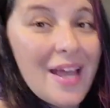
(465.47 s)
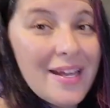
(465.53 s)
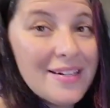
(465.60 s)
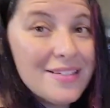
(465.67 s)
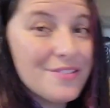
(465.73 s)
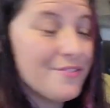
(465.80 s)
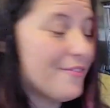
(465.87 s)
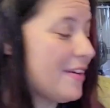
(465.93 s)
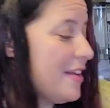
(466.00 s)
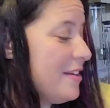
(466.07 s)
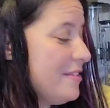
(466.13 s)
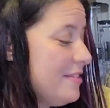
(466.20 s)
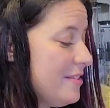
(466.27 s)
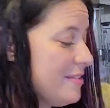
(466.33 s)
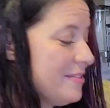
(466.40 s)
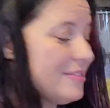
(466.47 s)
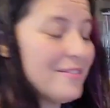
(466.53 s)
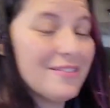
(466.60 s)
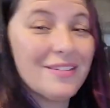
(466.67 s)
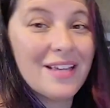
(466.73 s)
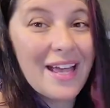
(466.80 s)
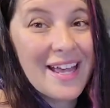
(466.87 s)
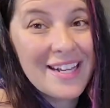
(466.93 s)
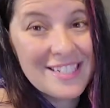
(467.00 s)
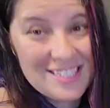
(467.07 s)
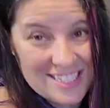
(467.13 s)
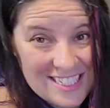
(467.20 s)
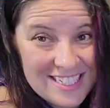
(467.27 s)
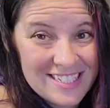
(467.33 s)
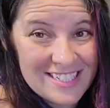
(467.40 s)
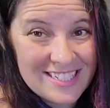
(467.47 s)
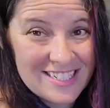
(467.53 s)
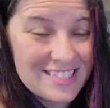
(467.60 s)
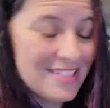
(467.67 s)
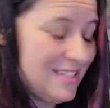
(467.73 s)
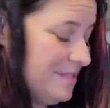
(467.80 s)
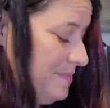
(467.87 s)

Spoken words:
And it's fun and it's easy.